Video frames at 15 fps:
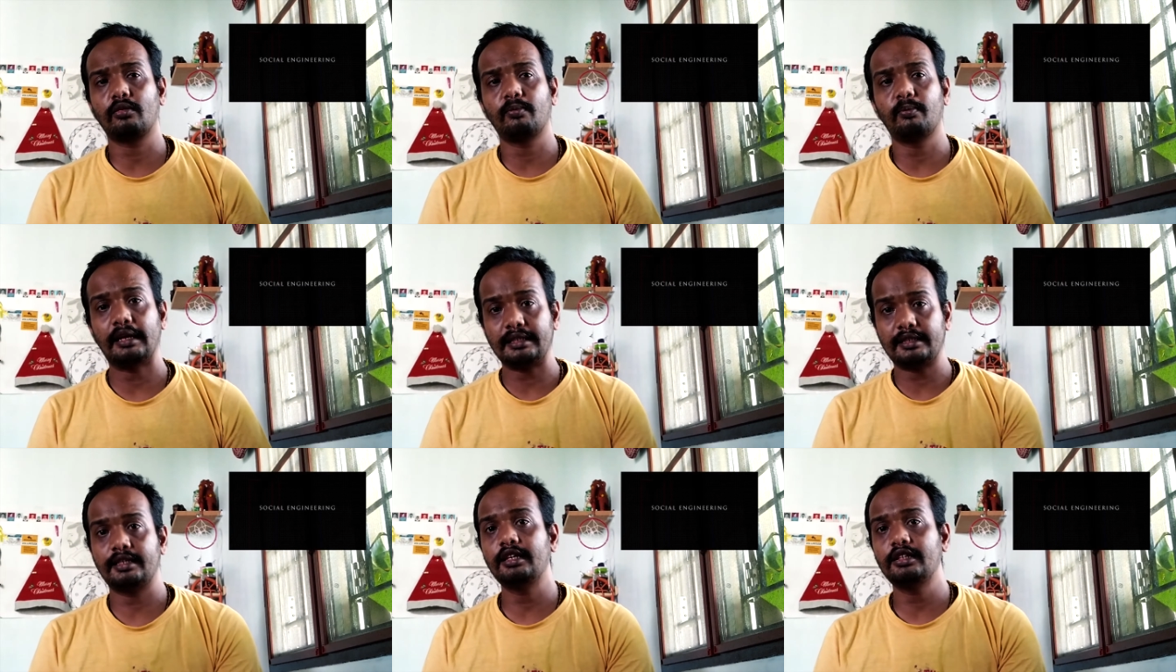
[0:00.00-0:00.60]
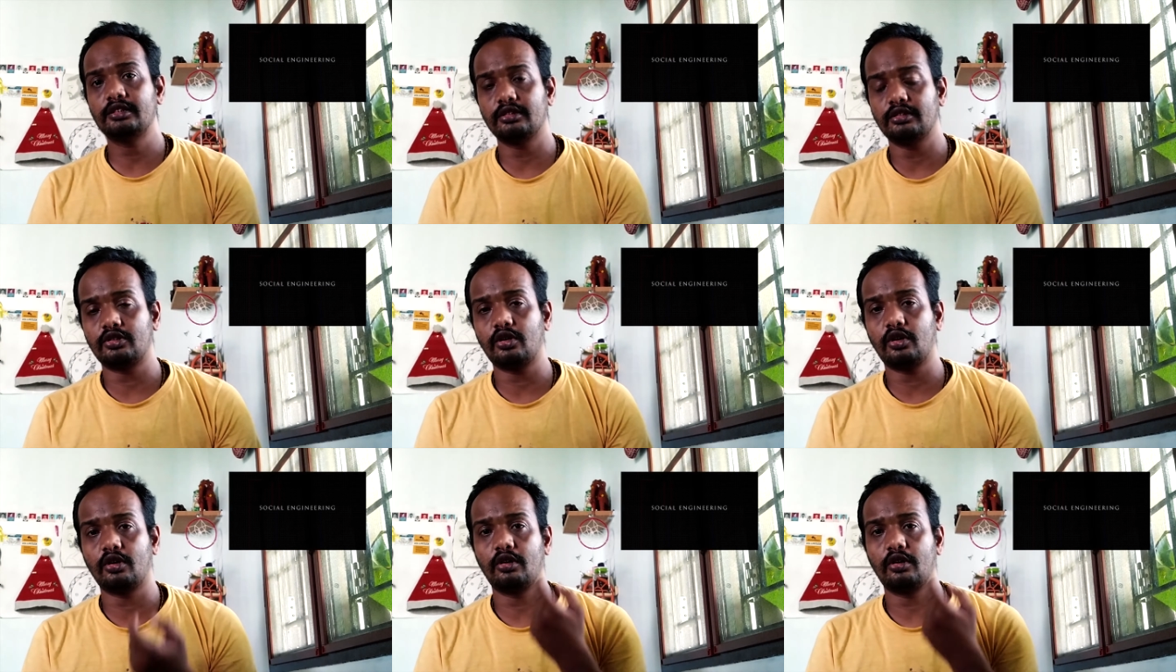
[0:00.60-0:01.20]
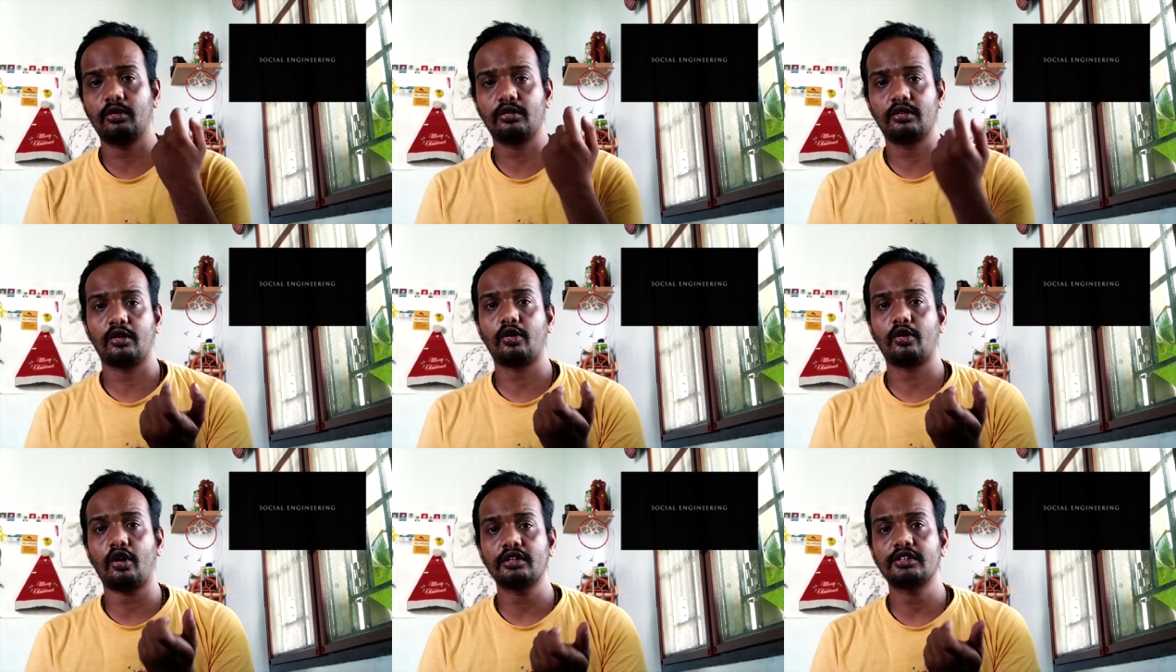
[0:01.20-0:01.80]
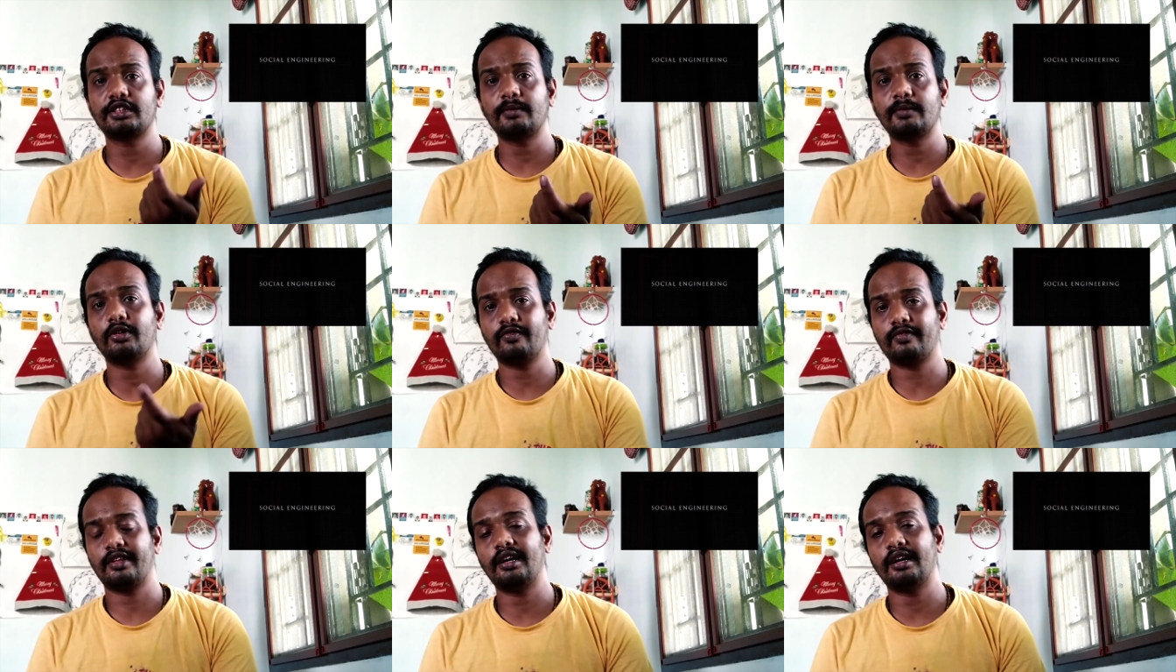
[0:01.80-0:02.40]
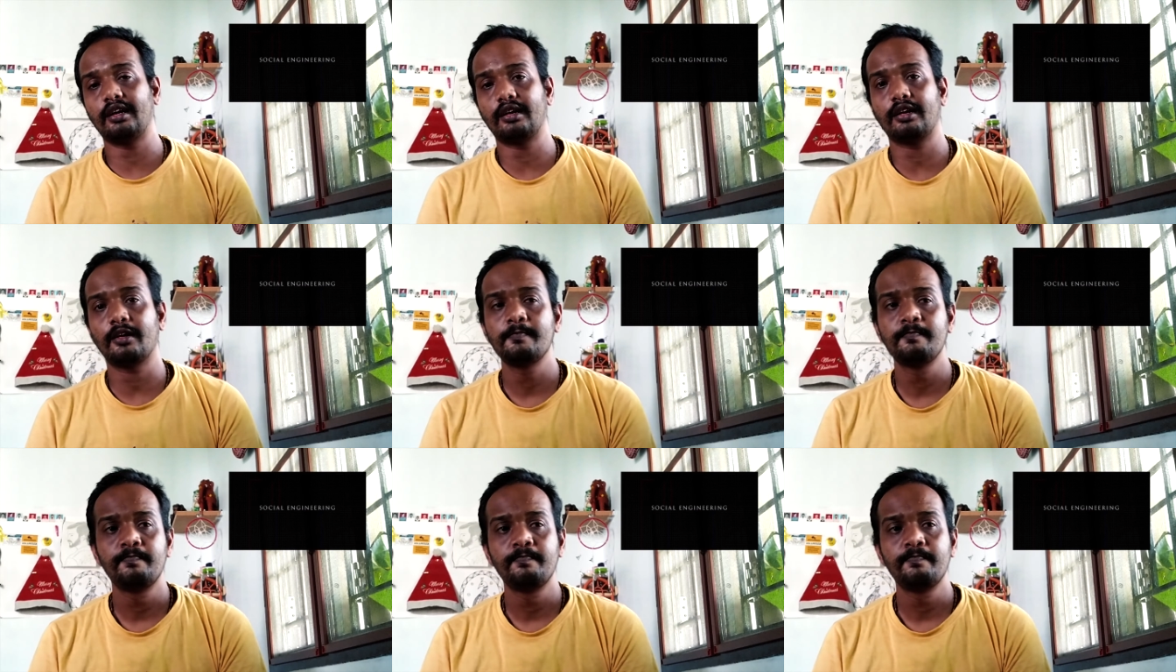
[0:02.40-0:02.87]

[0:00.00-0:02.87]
messages or the concept of that,